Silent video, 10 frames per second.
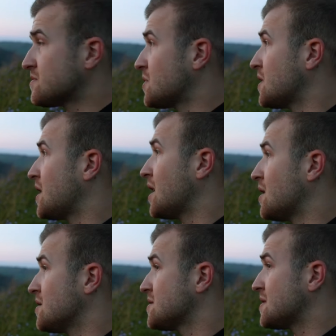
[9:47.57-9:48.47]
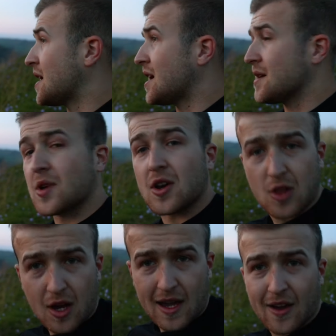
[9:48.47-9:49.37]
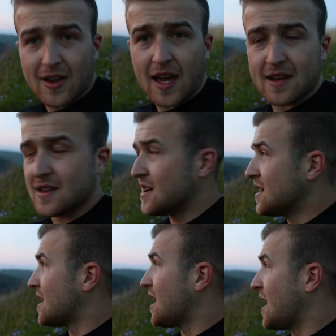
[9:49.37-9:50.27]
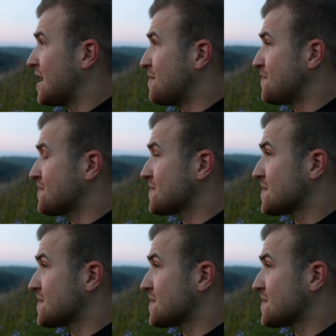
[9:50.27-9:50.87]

But uh, other than that, I'm going to clock out again. Um,